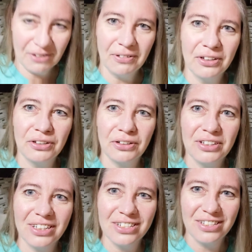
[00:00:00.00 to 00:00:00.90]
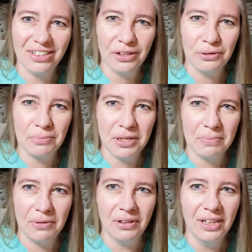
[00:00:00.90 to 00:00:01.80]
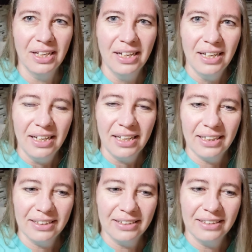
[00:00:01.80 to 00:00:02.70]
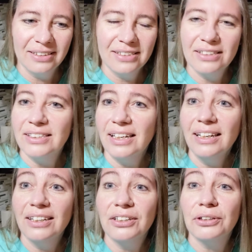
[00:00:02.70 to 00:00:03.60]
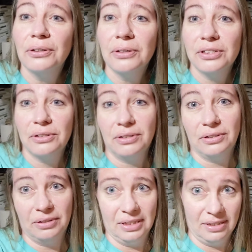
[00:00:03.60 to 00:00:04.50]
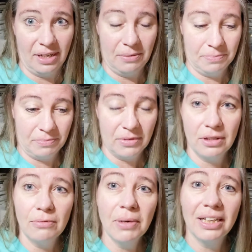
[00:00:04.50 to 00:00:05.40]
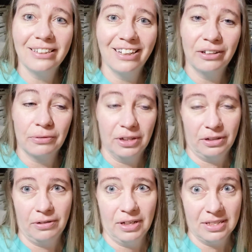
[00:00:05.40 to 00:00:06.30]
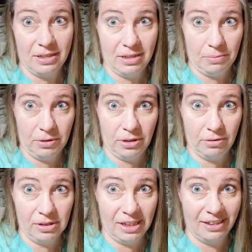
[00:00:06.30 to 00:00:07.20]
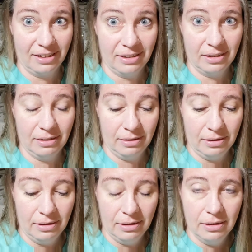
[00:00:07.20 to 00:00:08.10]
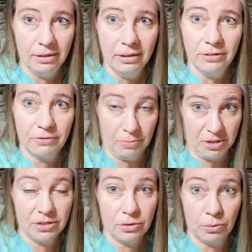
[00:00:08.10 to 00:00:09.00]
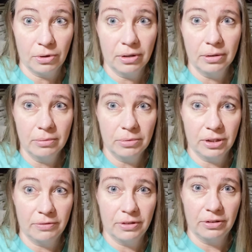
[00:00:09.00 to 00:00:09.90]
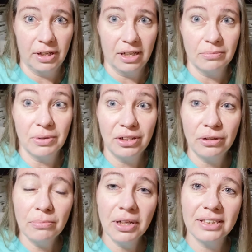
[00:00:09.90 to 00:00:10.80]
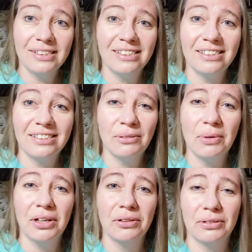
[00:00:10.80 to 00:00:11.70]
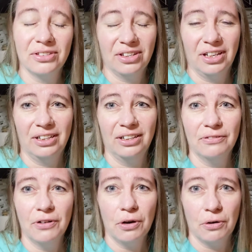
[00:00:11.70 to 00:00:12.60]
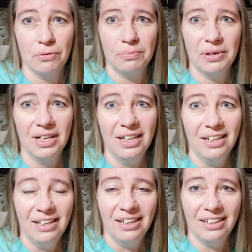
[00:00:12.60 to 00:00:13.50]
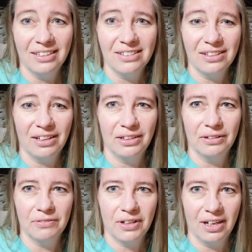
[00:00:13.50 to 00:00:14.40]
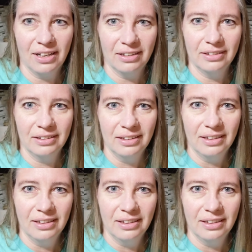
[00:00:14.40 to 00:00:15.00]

well, goodness in other people. And today I encourage you to do the same you might not run across a double yolk like I did from the store, believe it or not, but you might see some other sign of hope and sign of God.